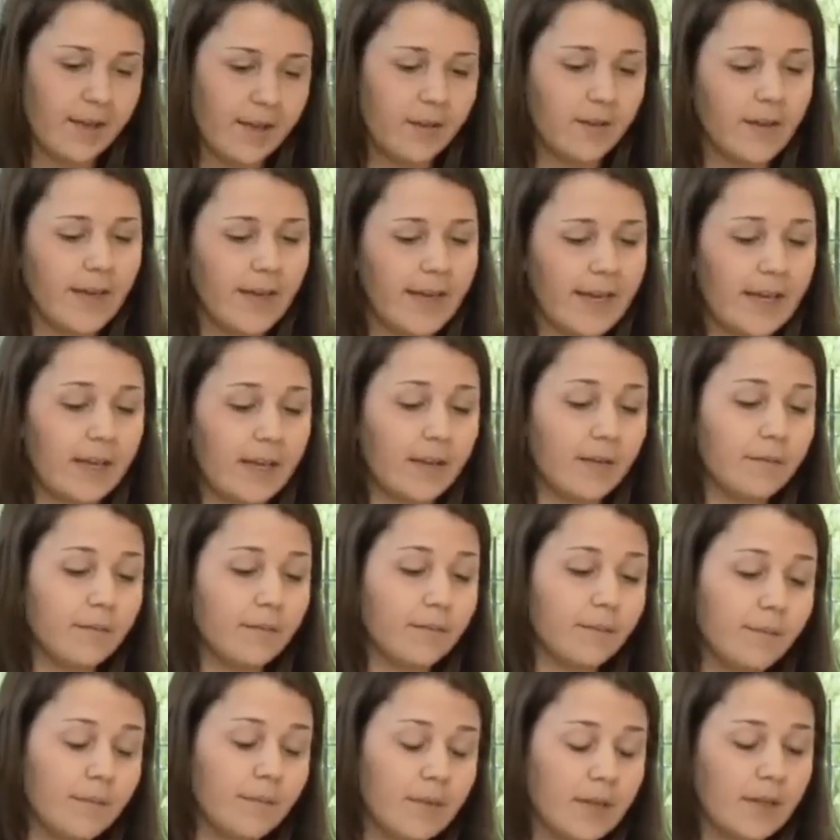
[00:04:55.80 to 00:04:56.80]
Okay,
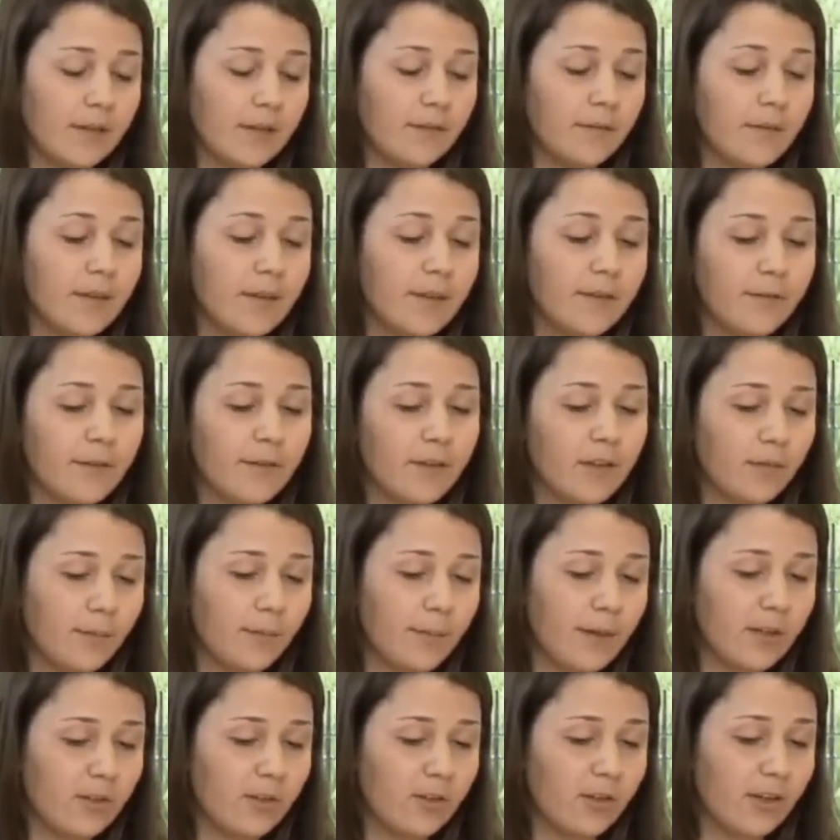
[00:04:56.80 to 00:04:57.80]
in the
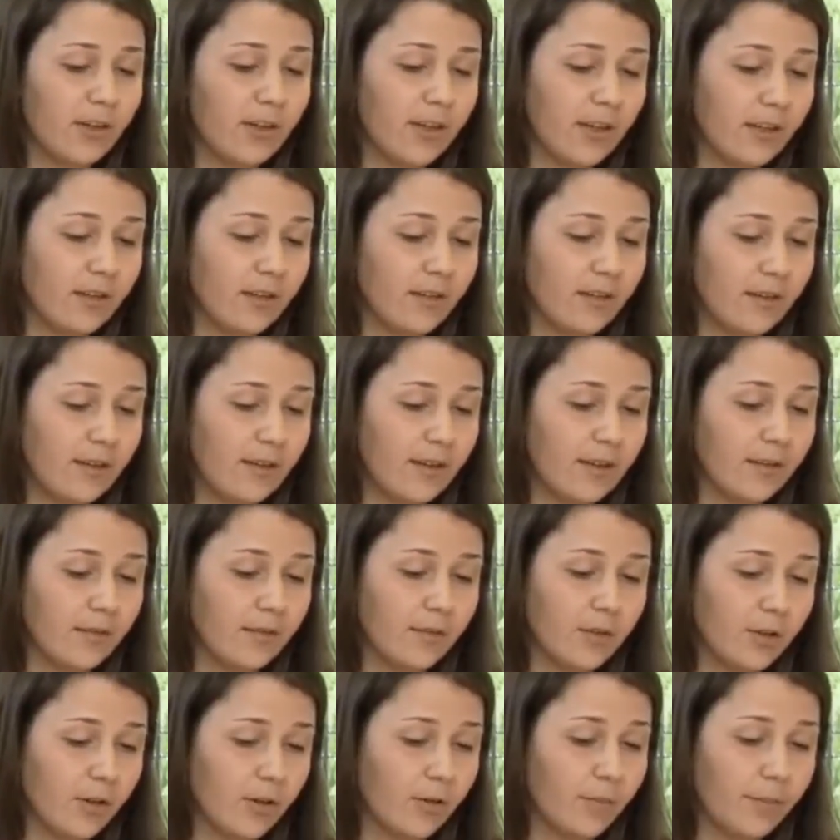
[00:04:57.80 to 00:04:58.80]
first picture I can see a
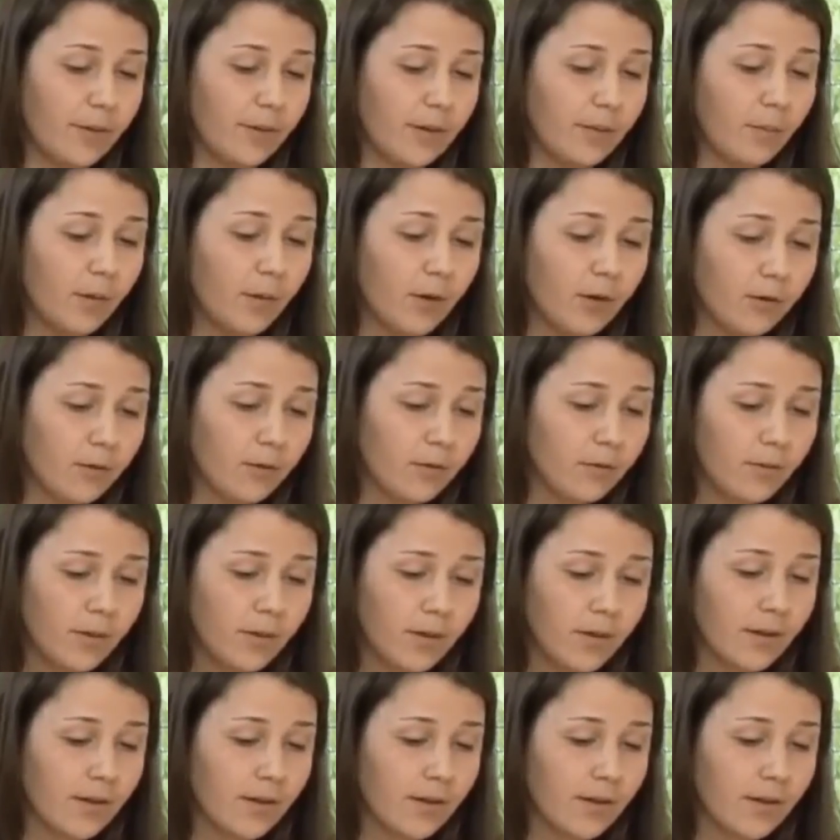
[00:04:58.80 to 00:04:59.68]
shopping mall